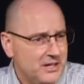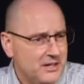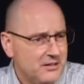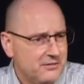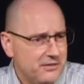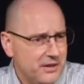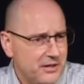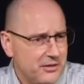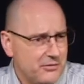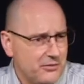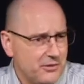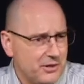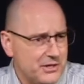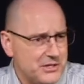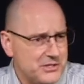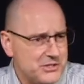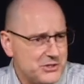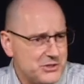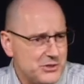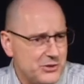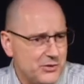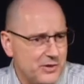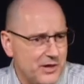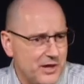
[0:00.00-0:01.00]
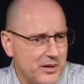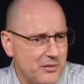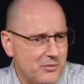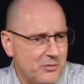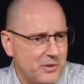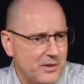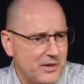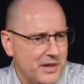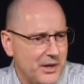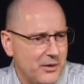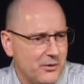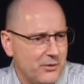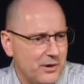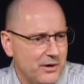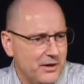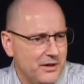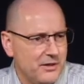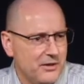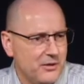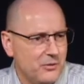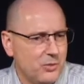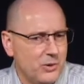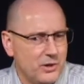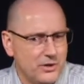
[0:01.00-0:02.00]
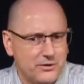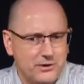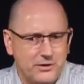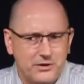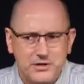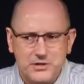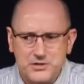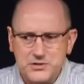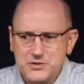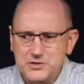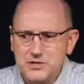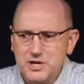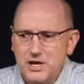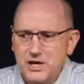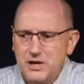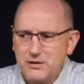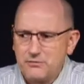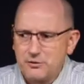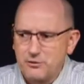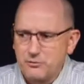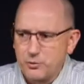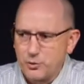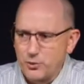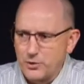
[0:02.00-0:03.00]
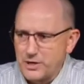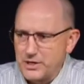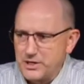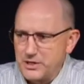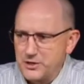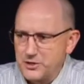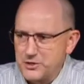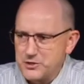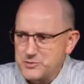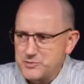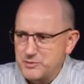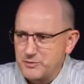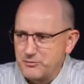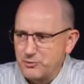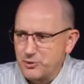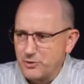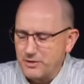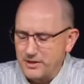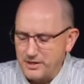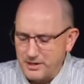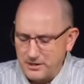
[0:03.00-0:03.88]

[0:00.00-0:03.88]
faithfulness to them when they were in the wilderness for 40 years before they